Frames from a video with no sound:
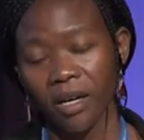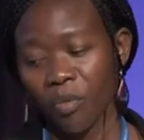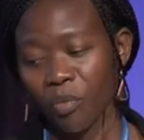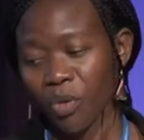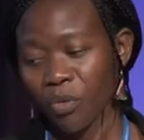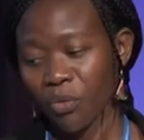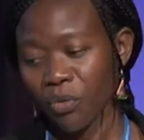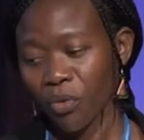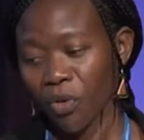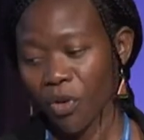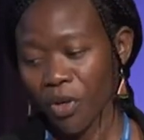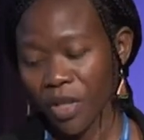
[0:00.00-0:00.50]

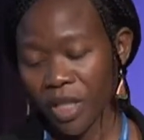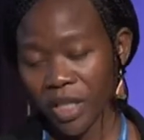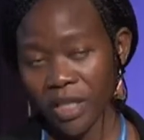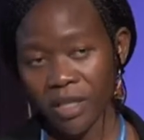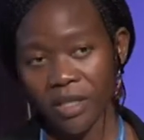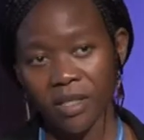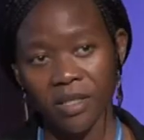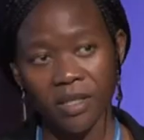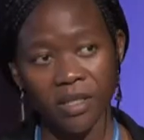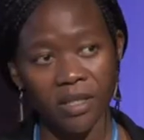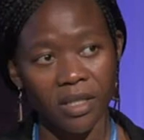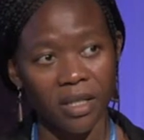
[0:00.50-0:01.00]
before
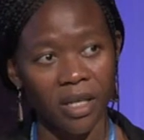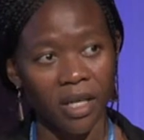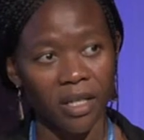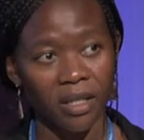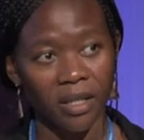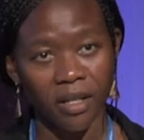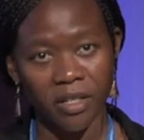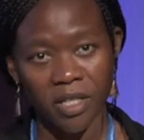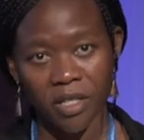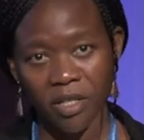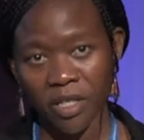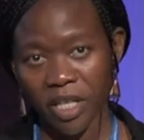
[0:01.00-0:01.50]
this,
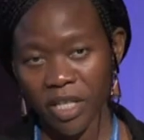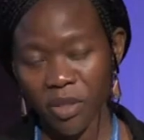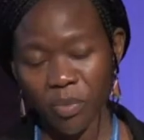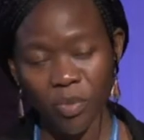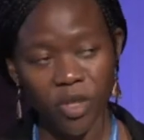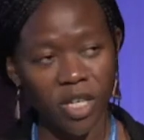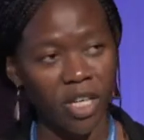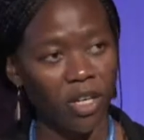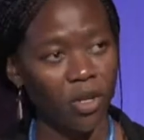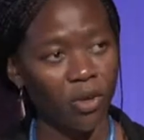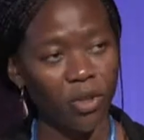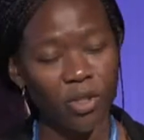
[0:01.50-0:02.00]
there's
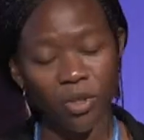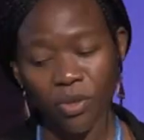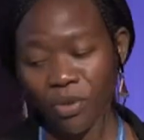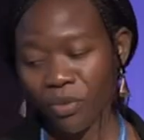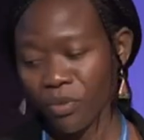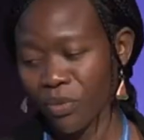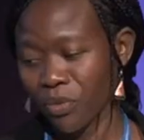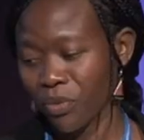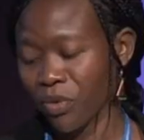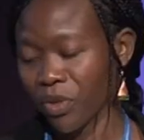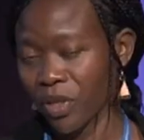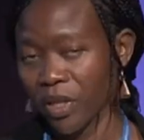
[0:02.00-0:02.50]
been a lot
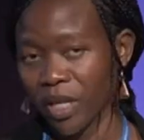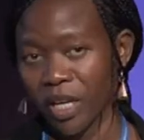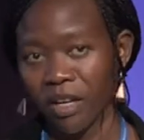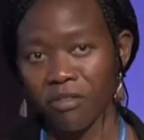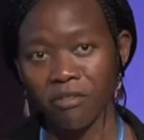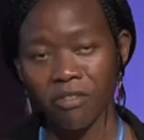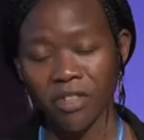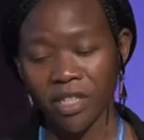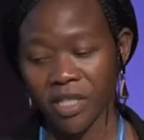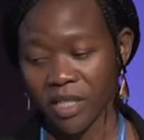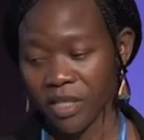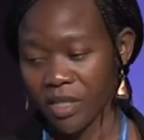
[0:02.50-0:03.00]
of
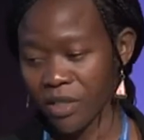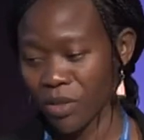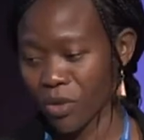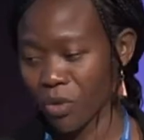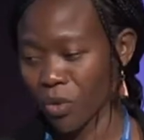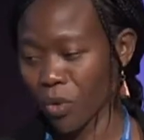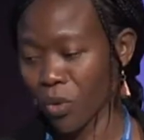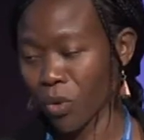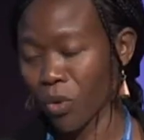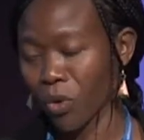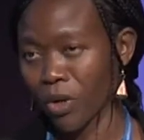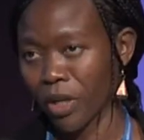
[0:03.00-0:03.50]
emphasis
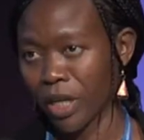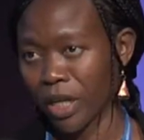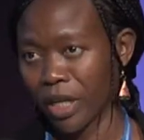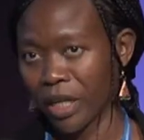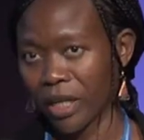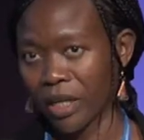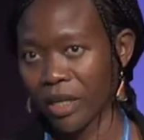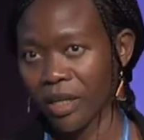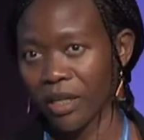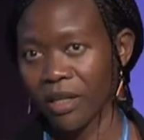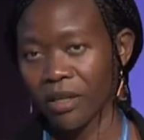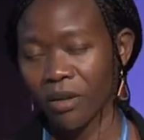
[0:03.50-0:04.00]

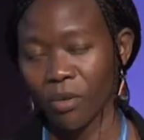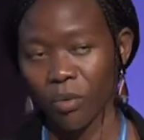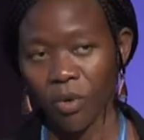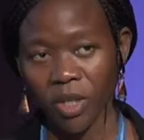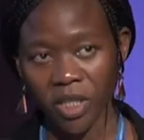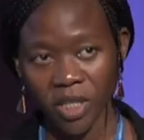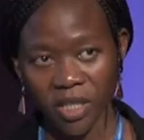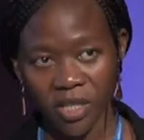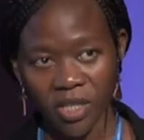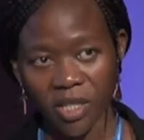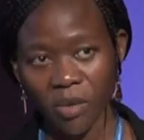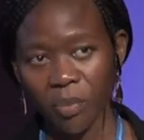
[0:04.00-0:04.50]
on
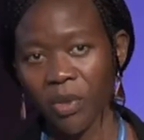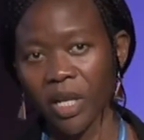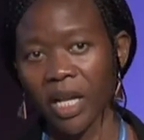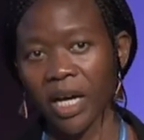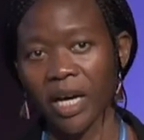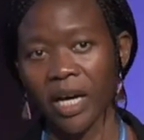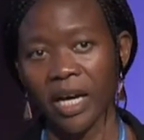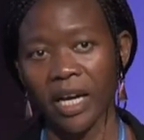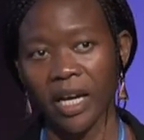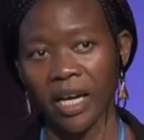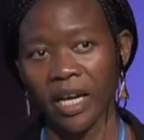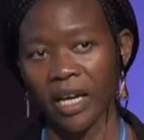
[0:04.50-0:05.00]
water
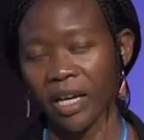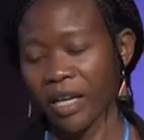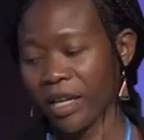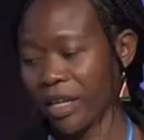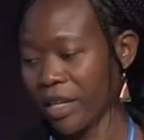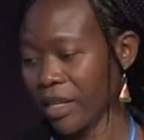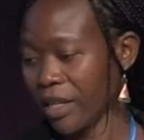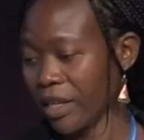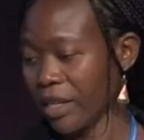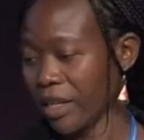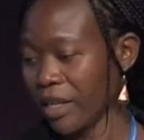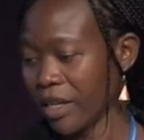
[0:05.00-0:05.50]
supply
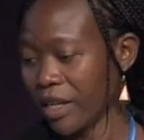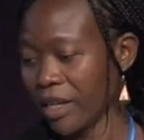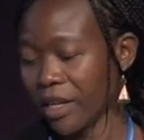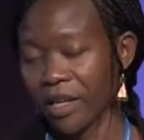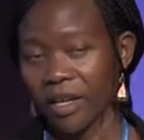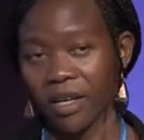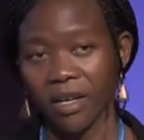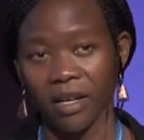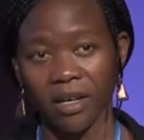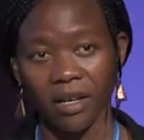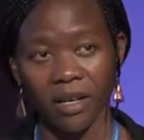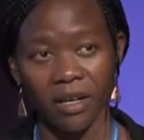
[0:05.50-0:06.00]

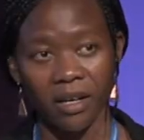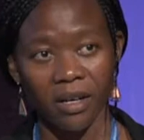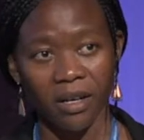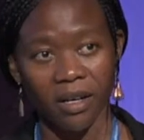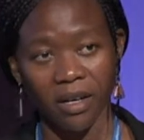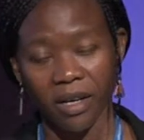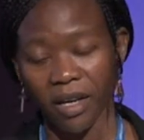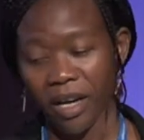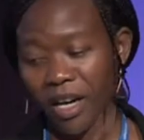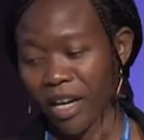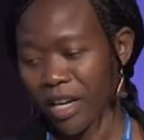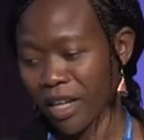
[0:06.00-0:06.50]

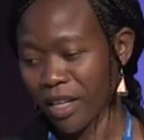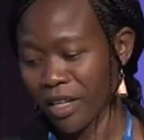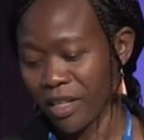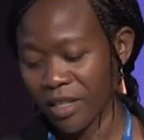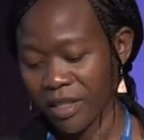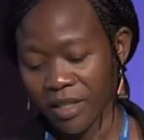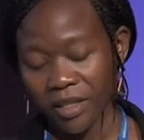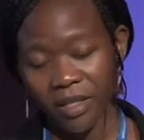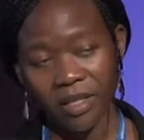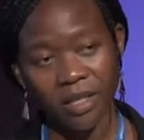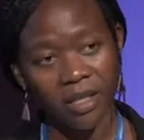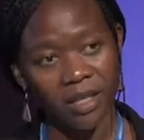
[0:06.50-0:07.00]

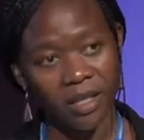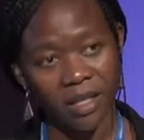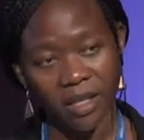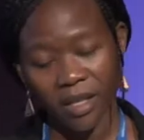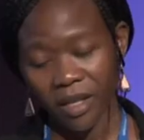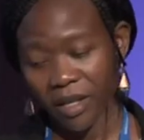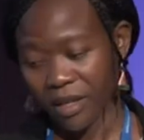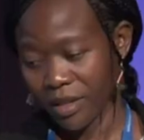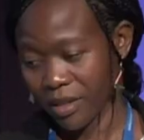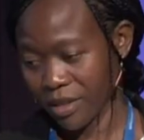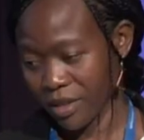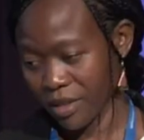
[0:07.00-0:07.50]
and
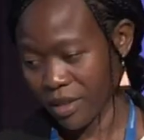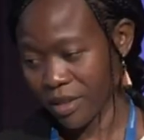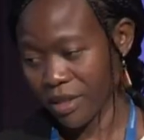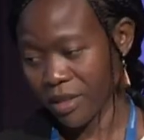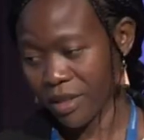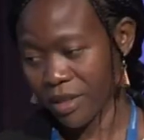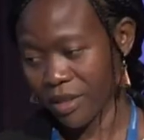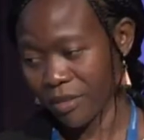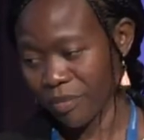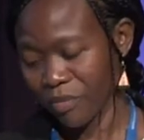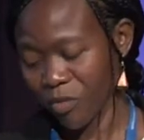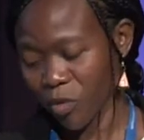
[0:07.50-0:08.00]

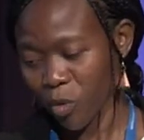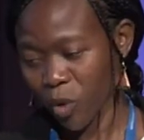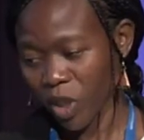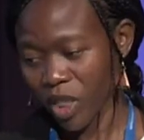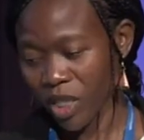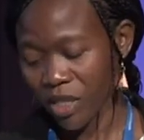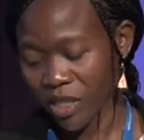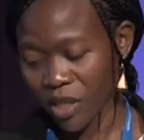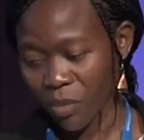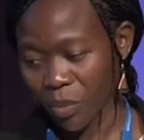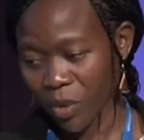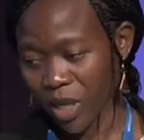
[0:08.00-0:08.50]
water